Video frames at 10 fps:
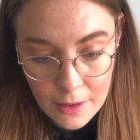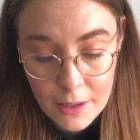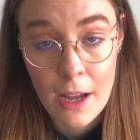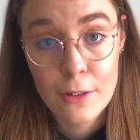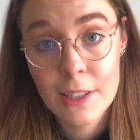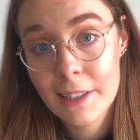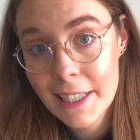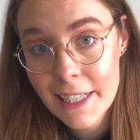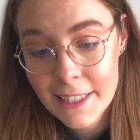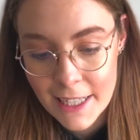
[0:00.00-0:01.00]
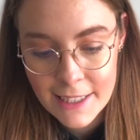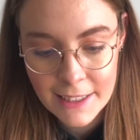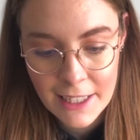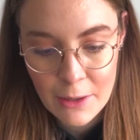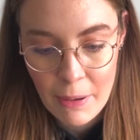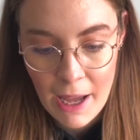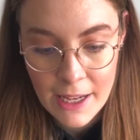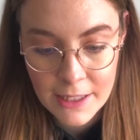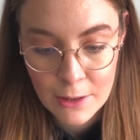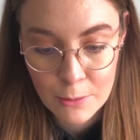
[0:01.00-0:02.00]
Now, Solidity doesn't let you
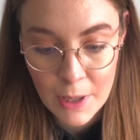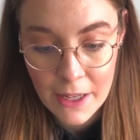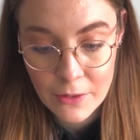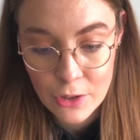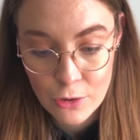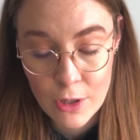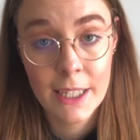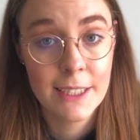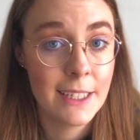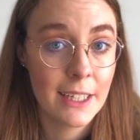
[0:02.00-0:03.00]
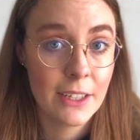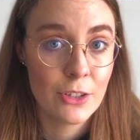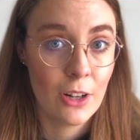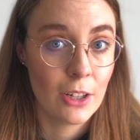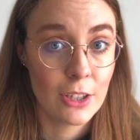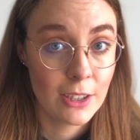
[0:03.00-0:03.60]
pass an array of strings in the constructor,